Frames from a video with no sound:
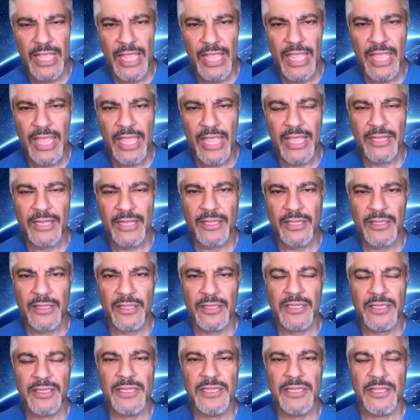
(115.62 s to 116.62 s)
And the
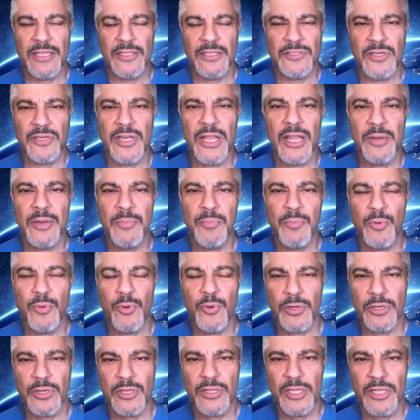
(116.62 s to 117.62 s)
details are not
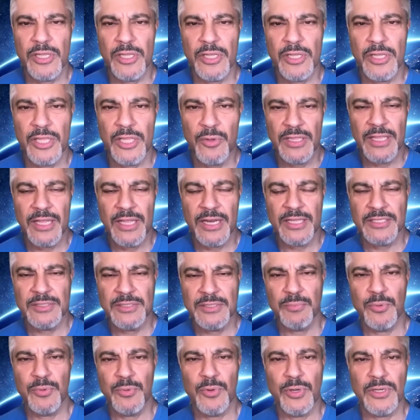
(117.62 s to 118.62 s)
important. The only thing that
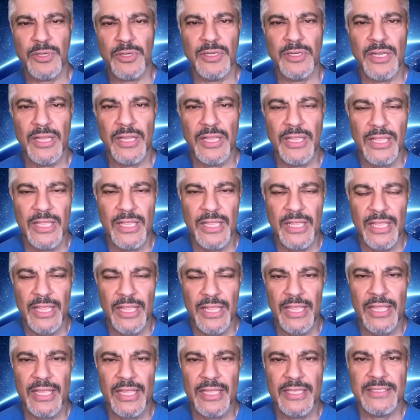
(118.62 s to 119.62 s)
is important
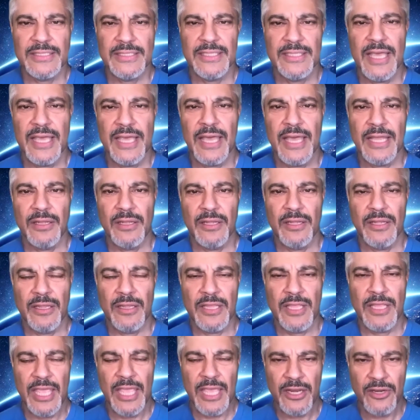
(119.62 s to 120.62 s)
is that
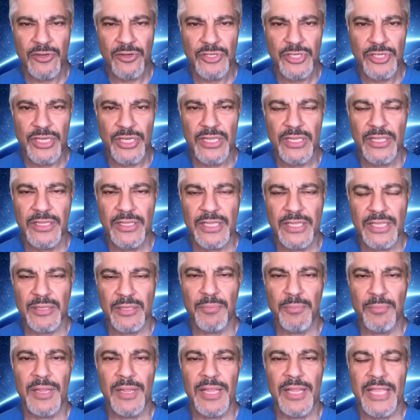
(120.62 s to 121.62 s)
the energy that the
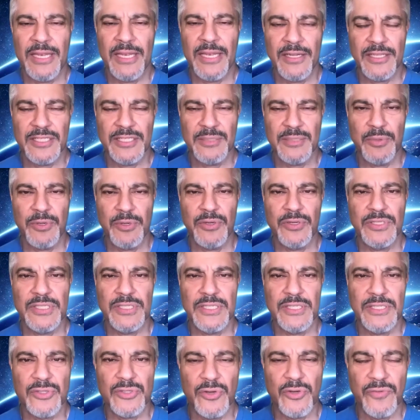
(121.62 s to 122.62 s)
planet
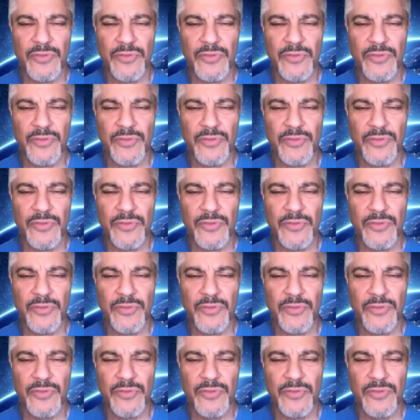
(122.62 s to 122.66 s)
experiences